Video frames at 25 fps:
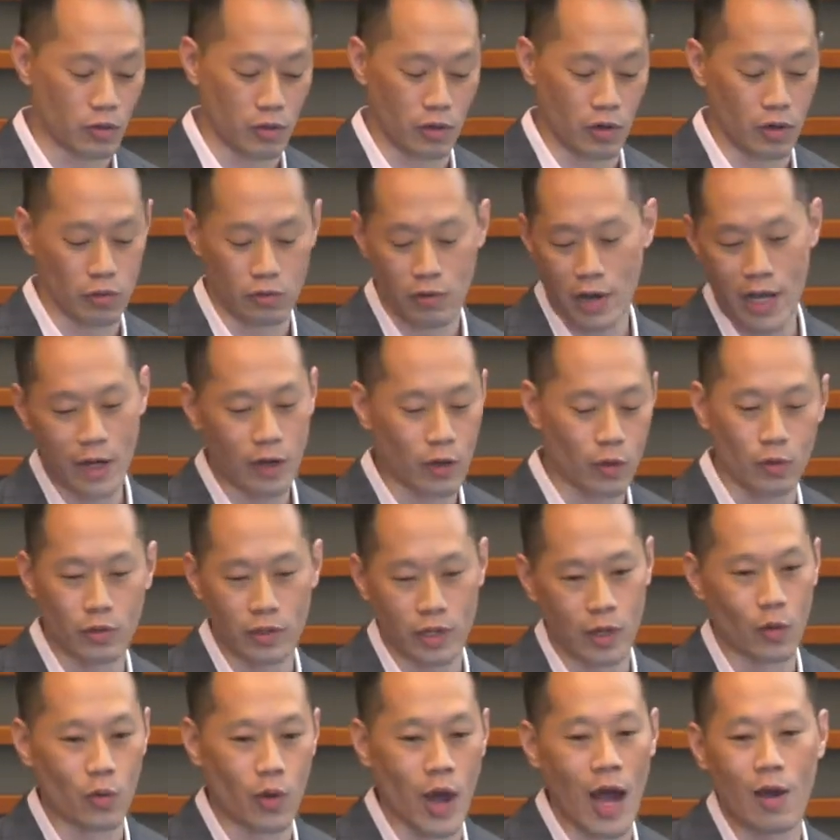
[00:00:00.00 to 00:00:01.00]
red, or
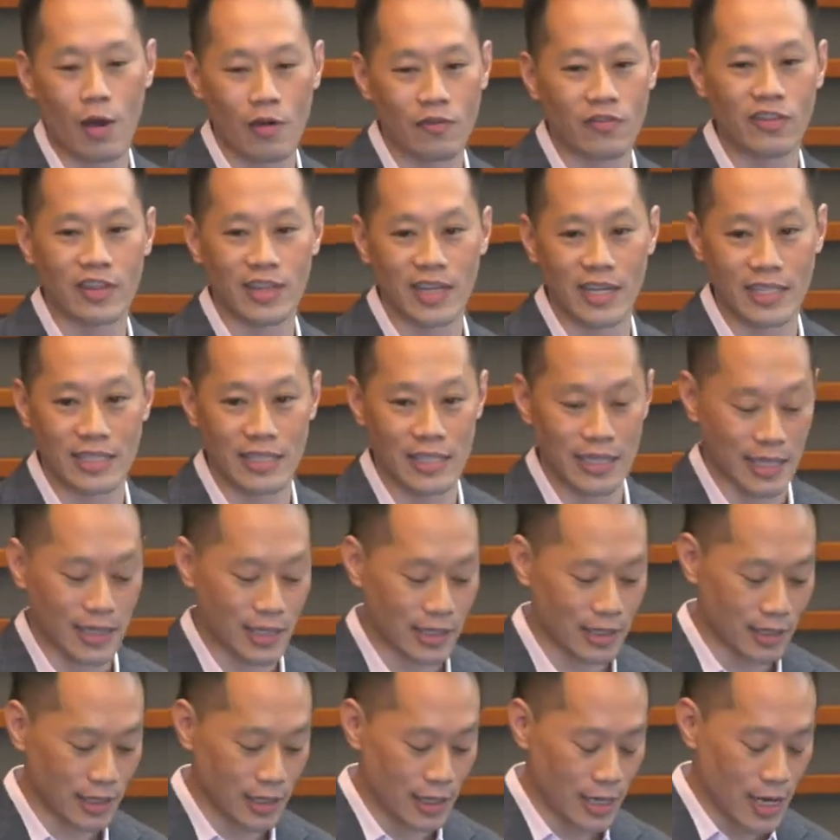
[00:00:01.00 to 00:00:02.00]
however they did.
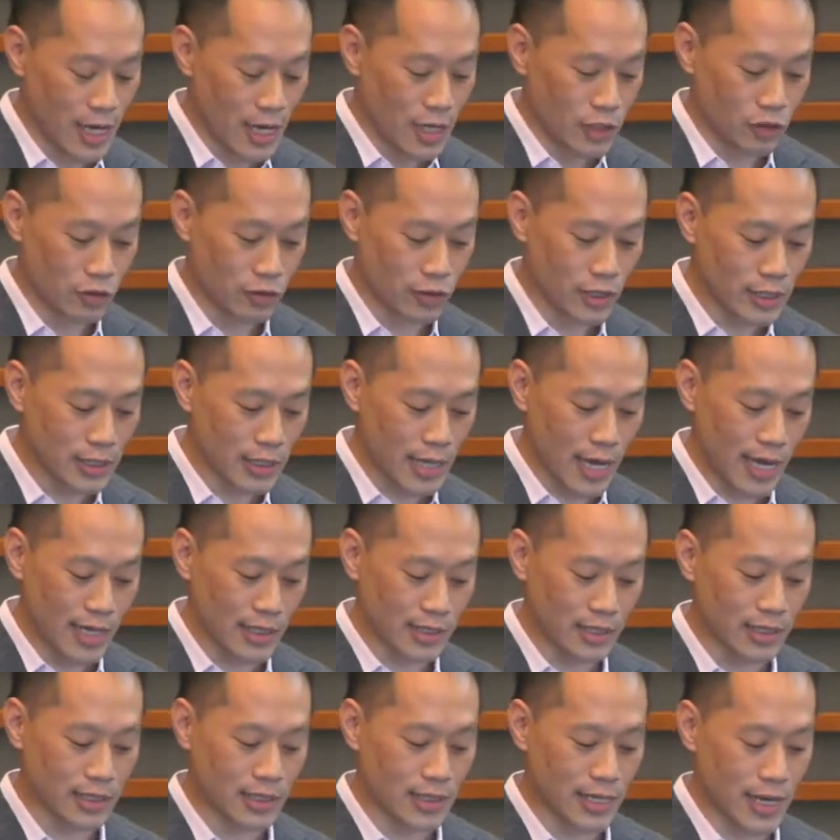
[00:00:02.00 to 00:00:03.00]
So in this
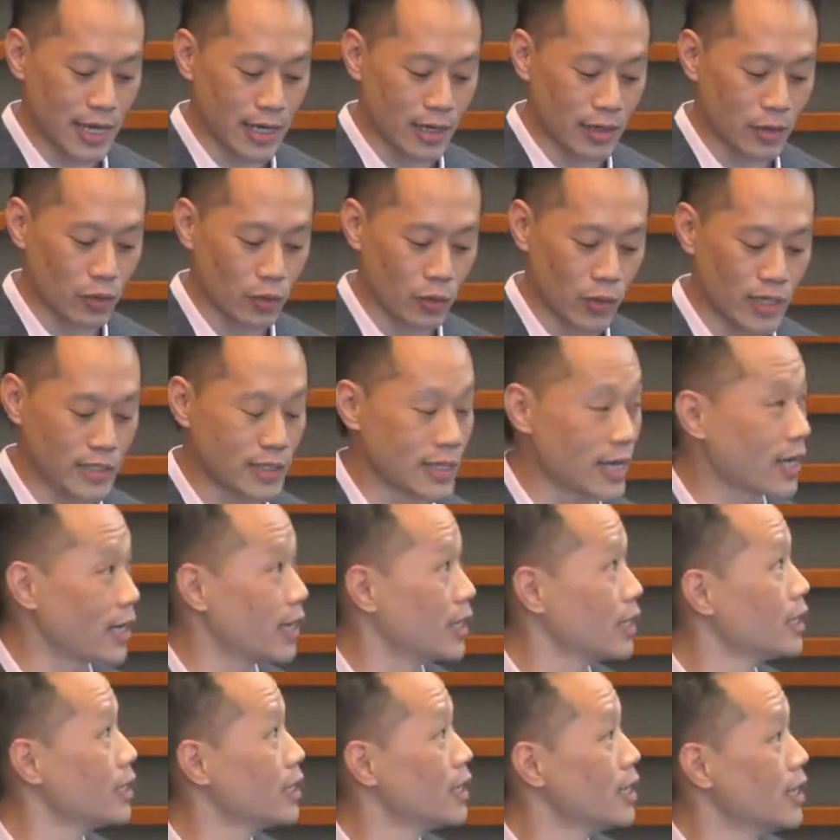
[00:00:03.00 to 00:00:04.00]
case, it's saying, wait a second,
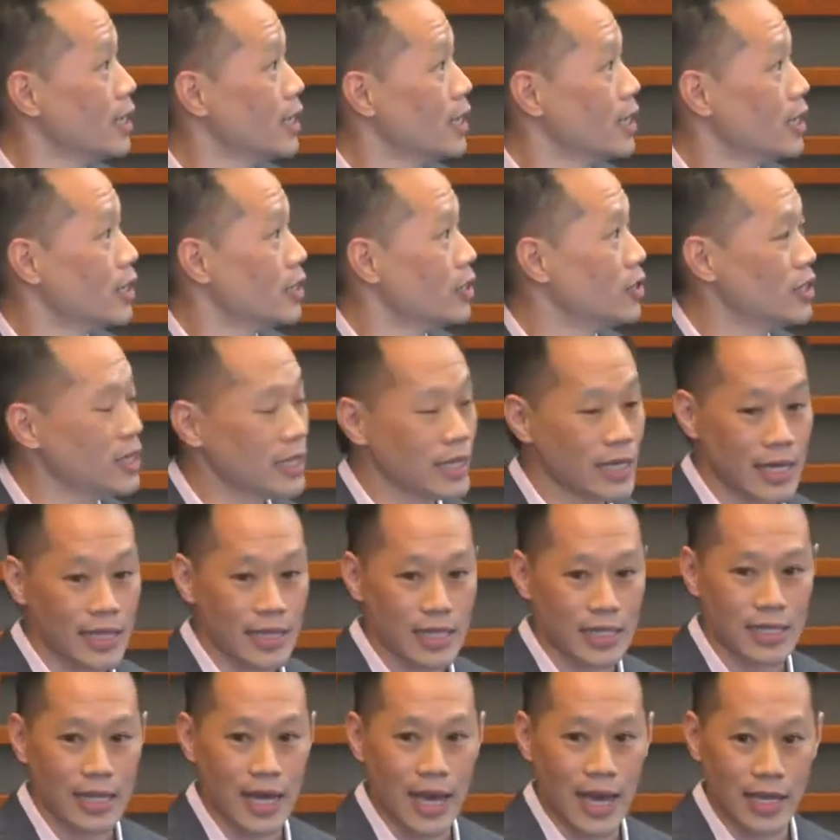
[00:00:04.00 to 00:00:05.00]
you didn't get the
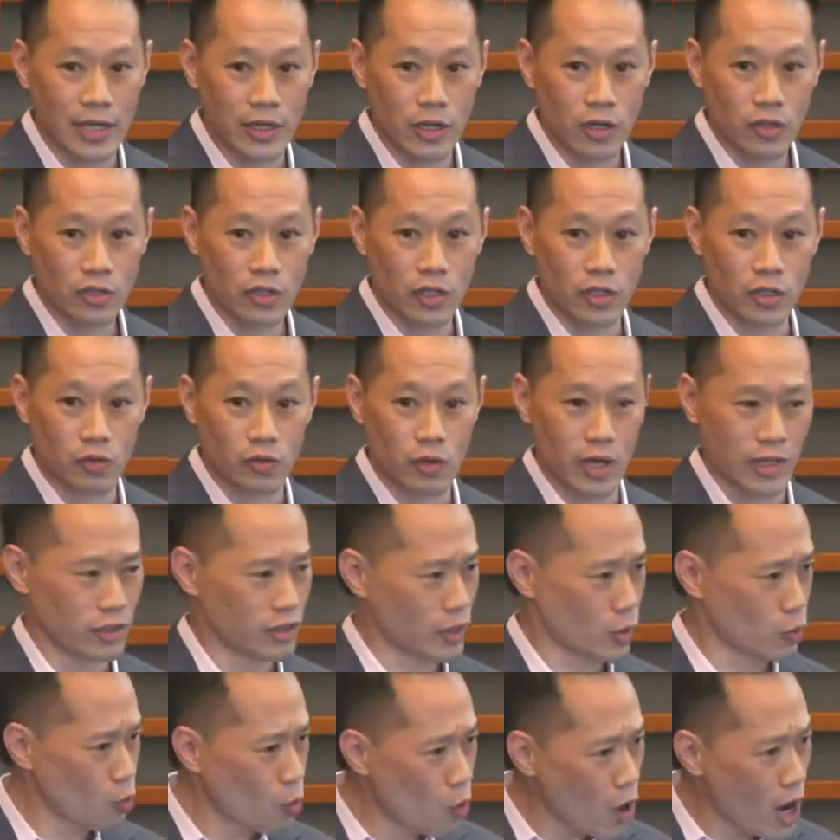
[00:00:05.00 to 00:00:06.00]
diagnosis right. You say,
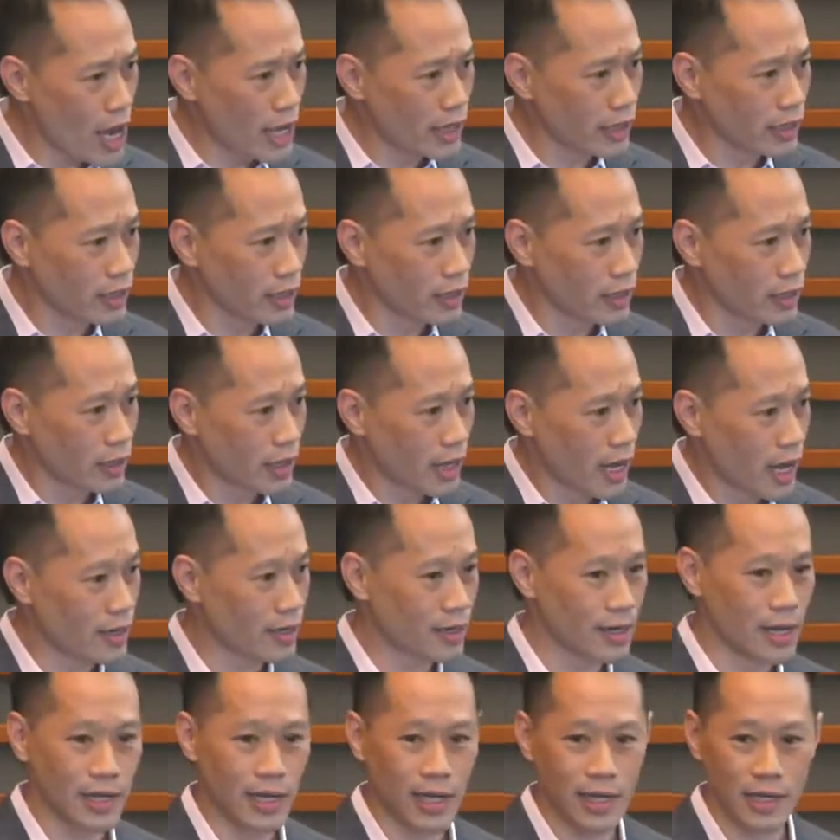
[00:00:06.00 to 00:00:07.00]
what? How did
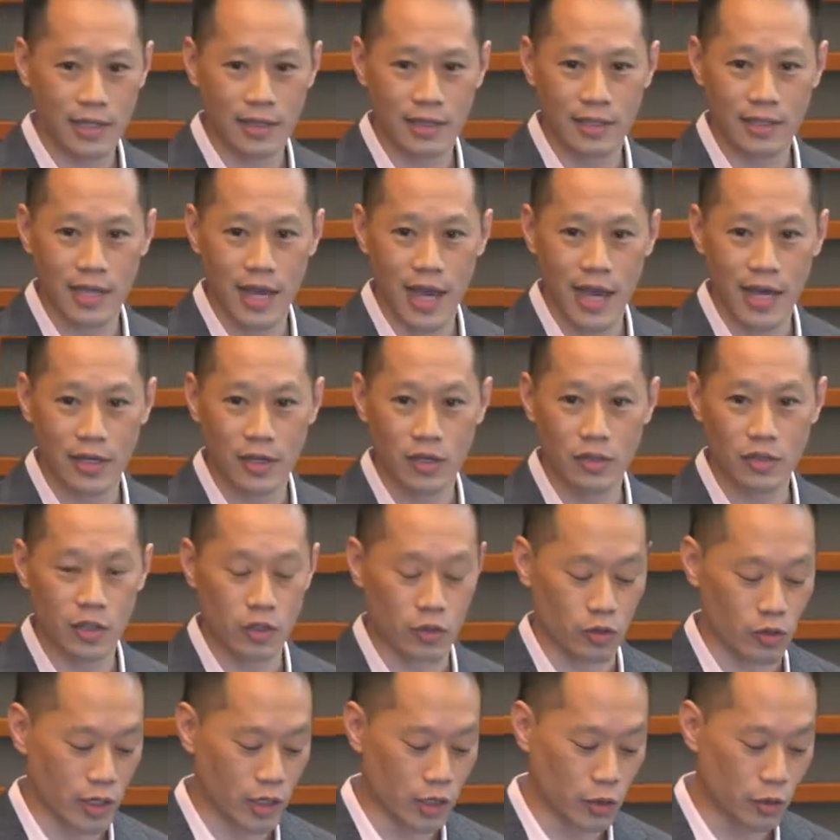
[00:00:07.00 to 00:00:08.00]
I not get the diagnosis
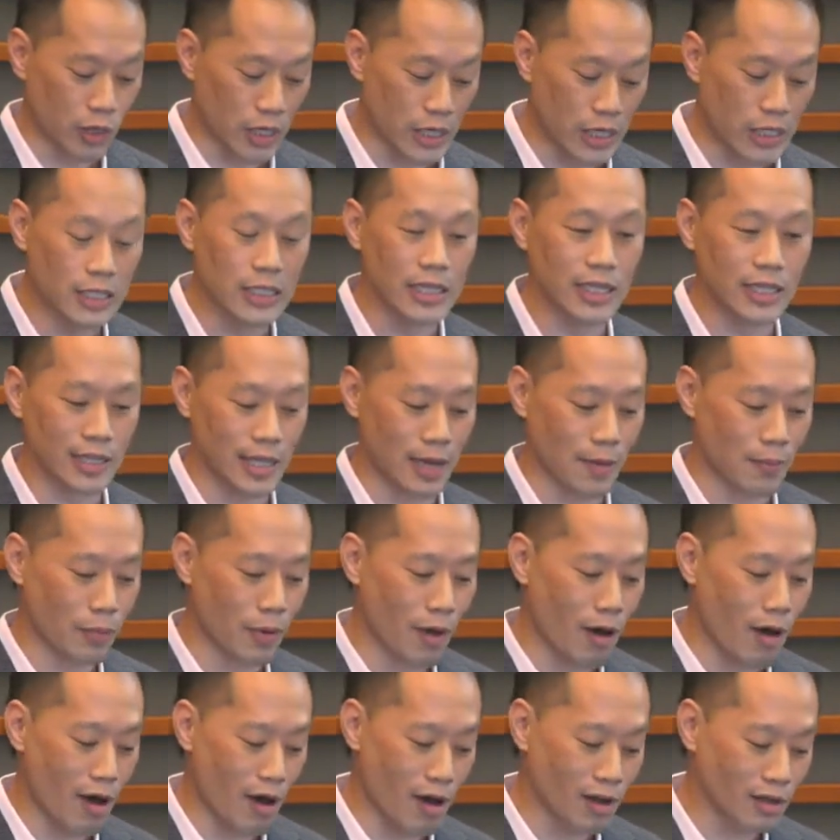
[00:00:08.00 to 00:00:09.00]
right? You would click that
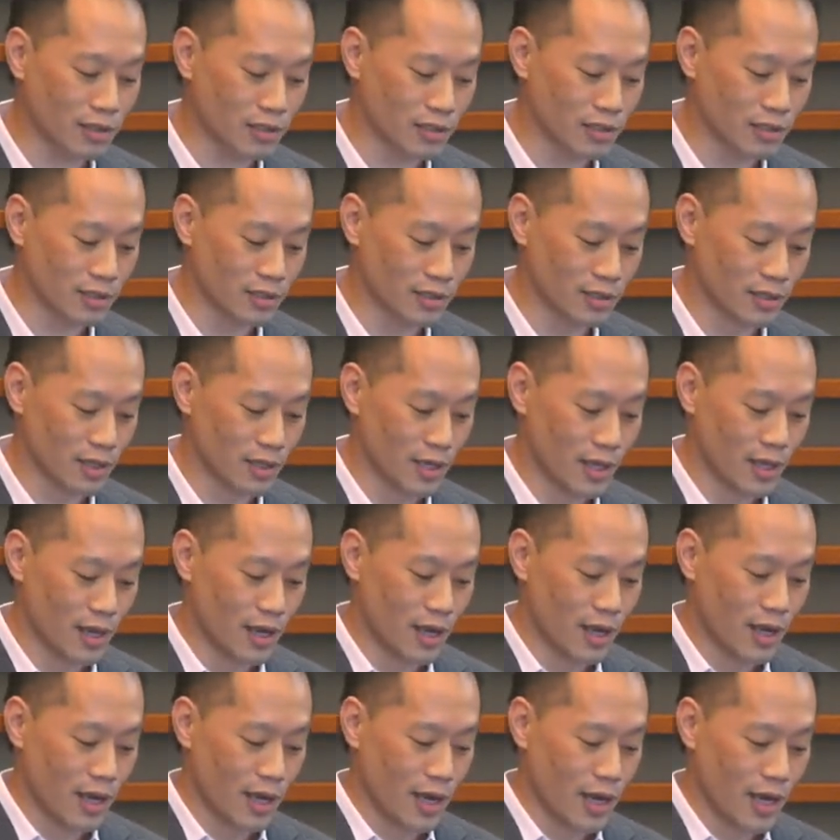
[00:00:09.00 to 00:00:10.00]
box,
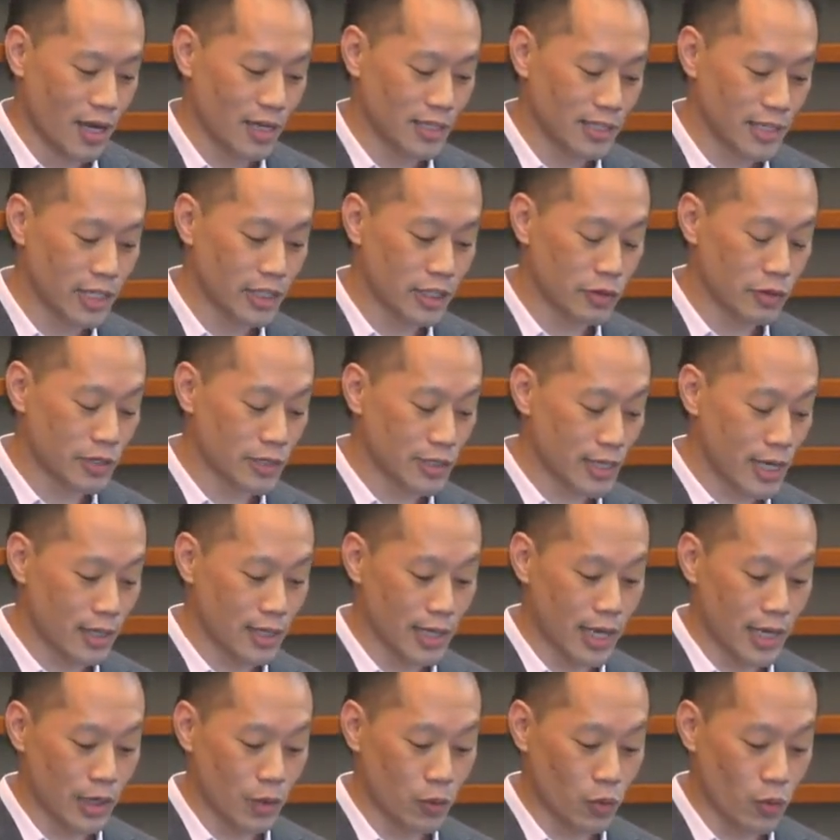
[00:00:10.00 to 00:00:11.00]
and essentially would say
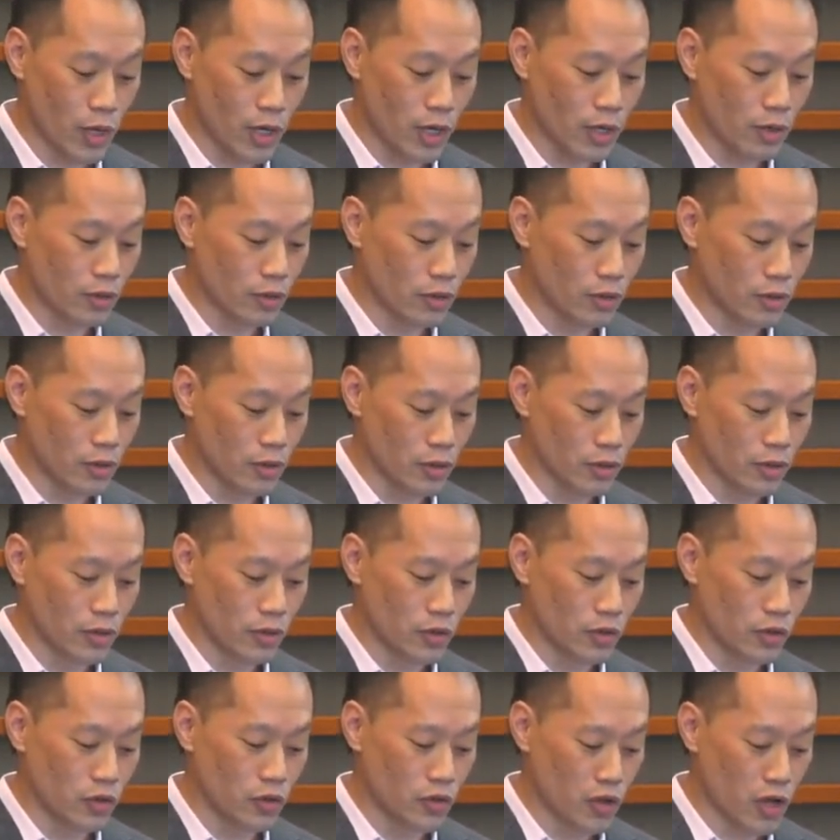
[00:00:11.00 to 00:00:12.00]
like, well,
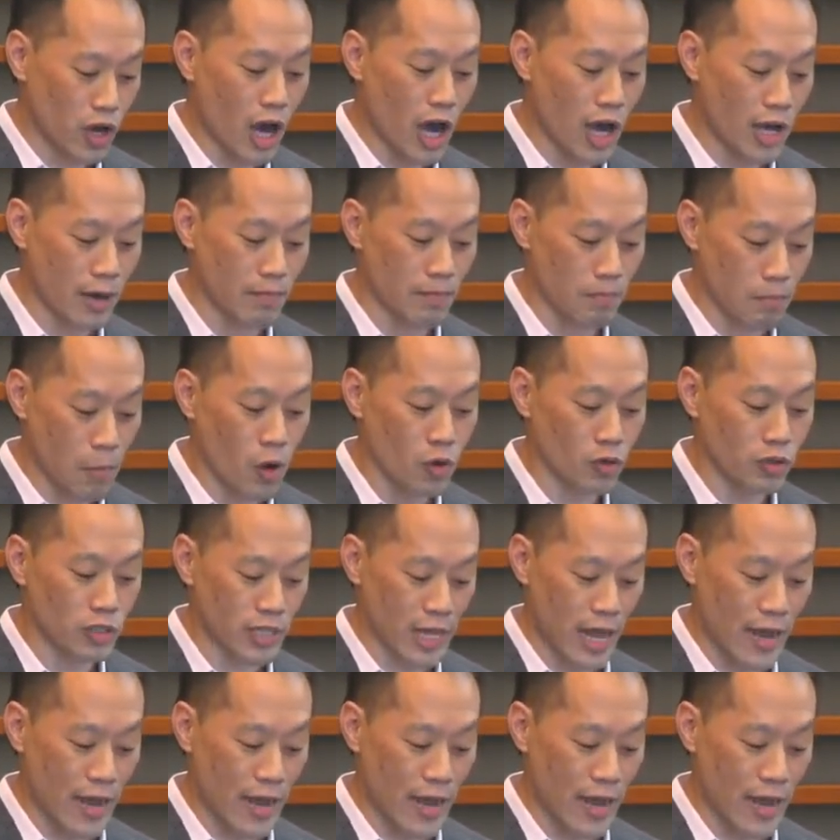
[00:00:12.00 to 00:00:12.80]
you got most